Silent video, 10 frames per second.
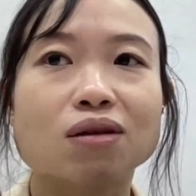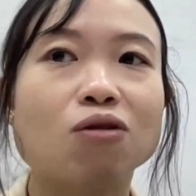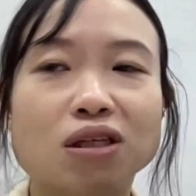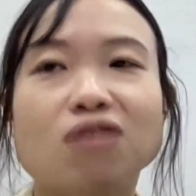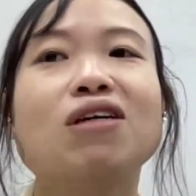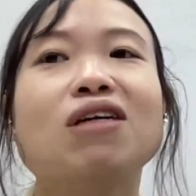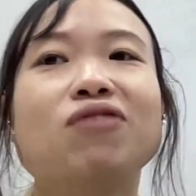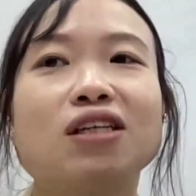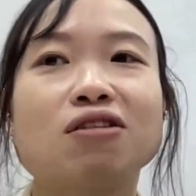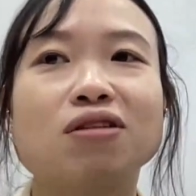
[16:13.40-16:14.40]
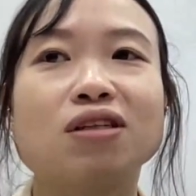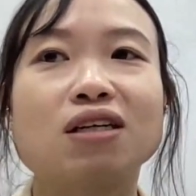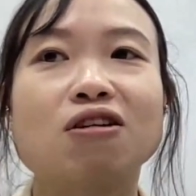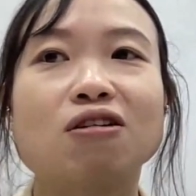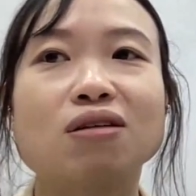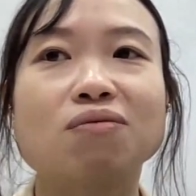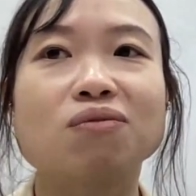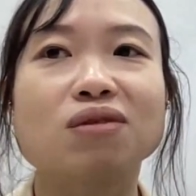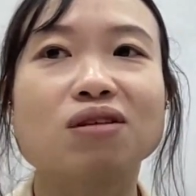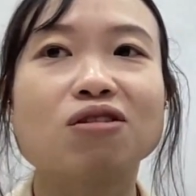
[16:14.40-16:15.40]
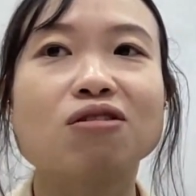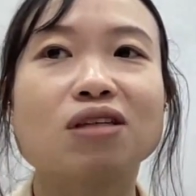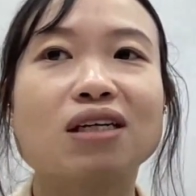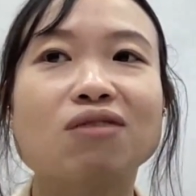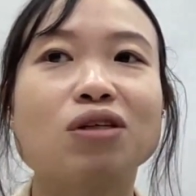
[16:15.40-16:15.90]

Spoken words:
Only one value in that column. So then